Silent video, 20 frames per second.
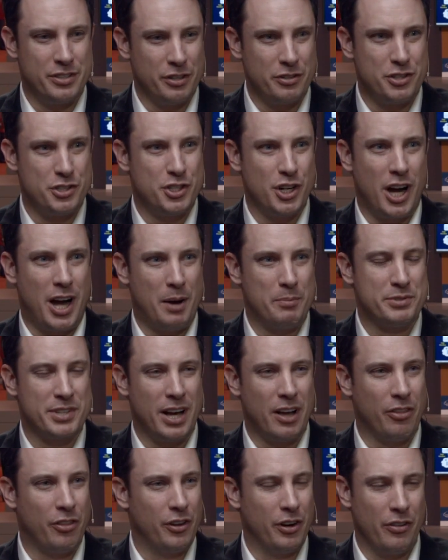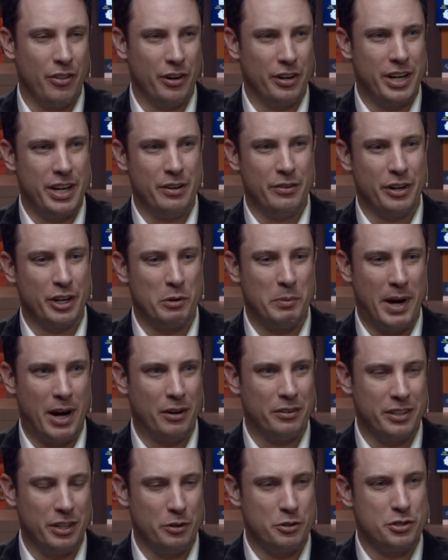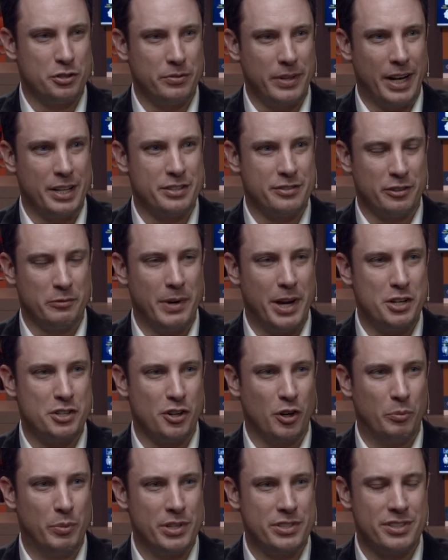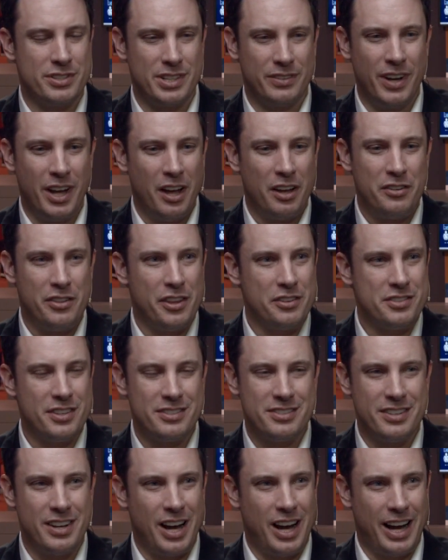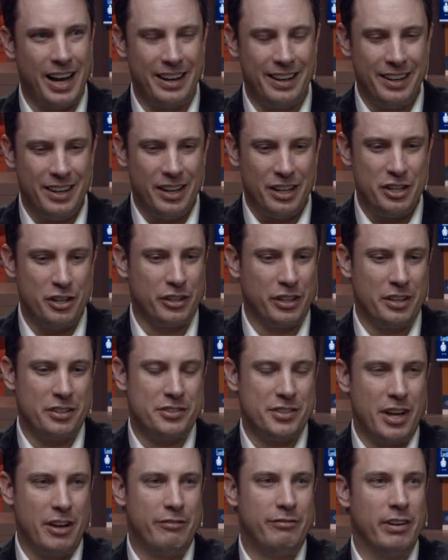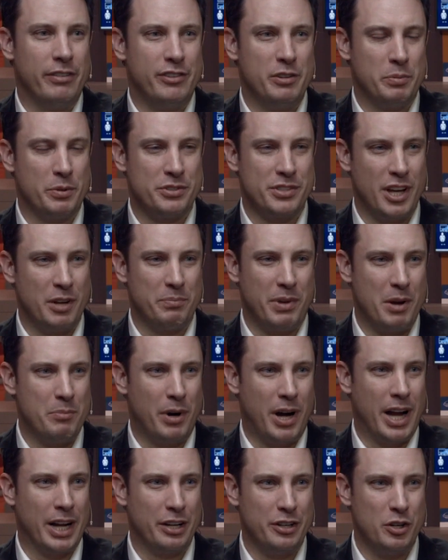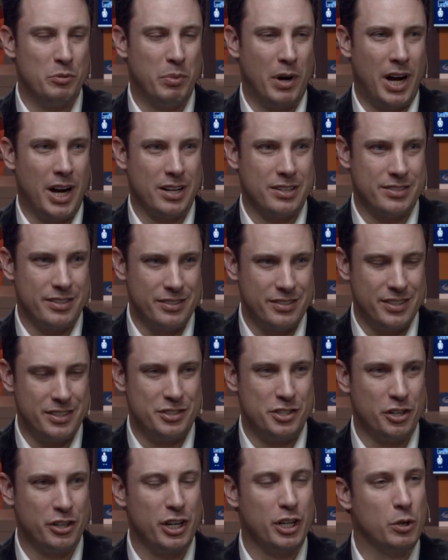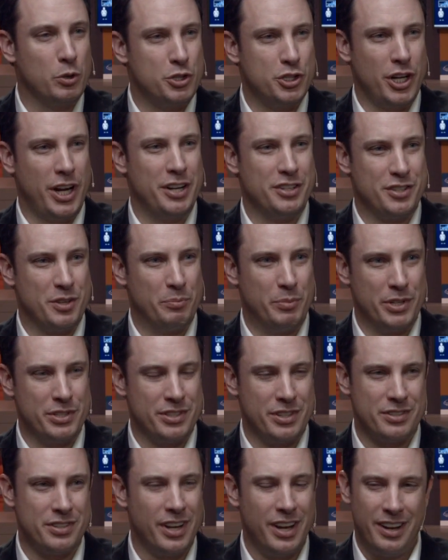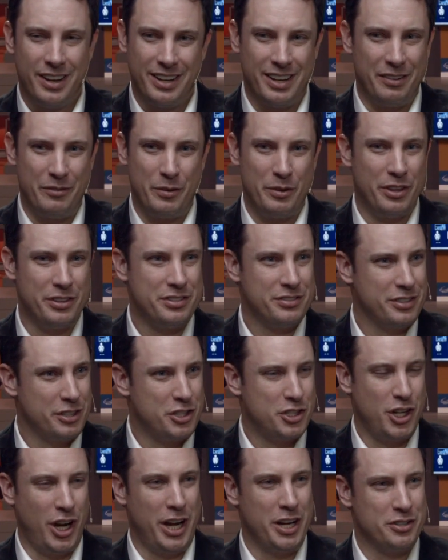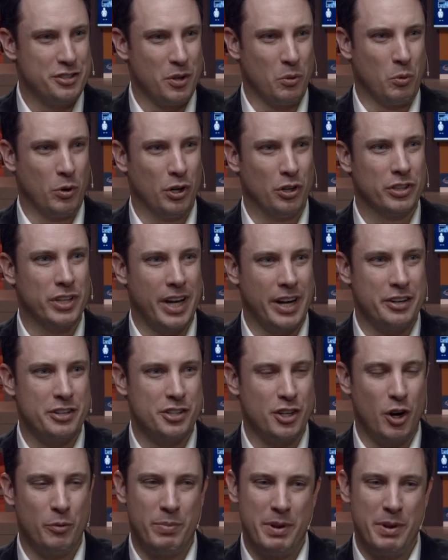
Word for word: There's jobs out there. They're hearing about transformational business stuff. This is not you're going to save 50% by buying a new box. This is you're going to go change the business. I mean, this is a change the world kind of show.